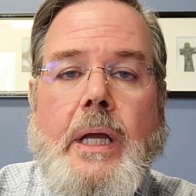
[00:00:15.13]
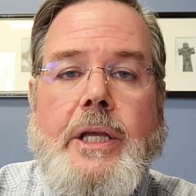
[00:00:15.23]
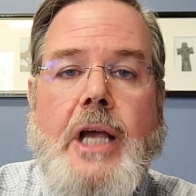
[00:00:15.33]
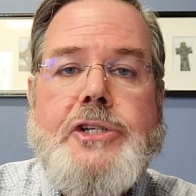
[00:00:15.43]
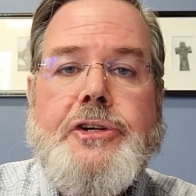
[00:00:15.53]

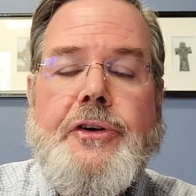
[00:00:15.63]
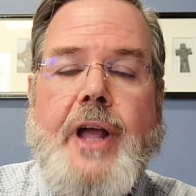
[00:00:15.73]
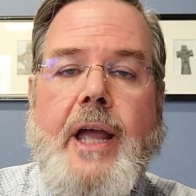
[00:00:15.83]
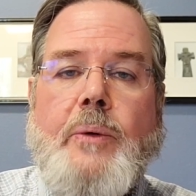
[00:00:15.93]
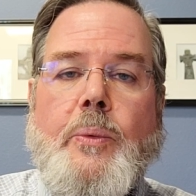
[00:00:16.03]

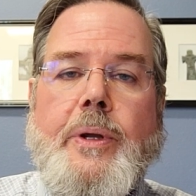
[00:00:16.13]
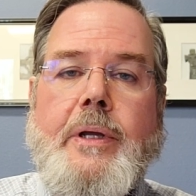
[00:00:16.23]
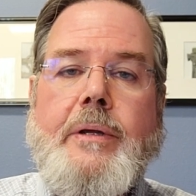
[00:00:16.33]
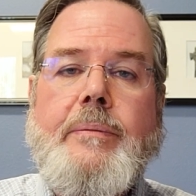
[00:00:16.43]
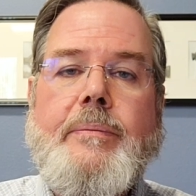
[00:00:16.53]
Yesterday,
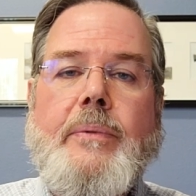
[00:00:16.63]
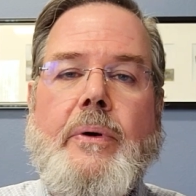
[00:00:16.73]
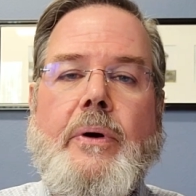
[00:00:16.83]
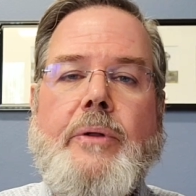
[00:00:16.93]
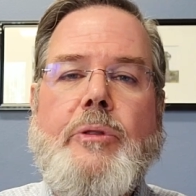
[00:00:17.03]
we
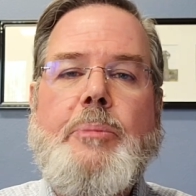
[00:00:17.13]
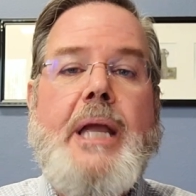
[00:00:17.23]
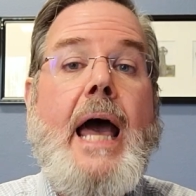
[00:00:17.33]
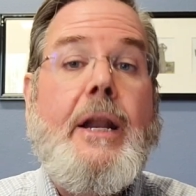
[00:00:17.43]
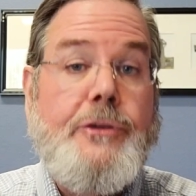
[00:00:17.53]
heard the
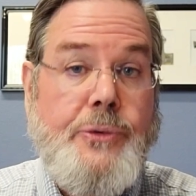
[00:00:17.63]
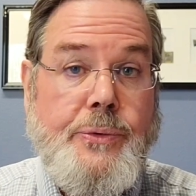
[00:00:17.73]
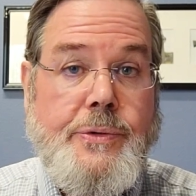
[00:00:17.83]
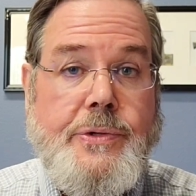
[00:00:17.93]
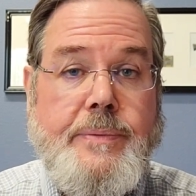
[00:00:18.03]

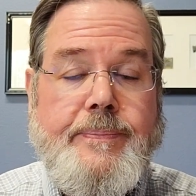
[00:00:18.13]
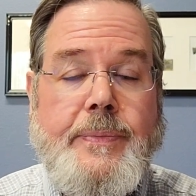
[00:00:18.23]
Beatitudes,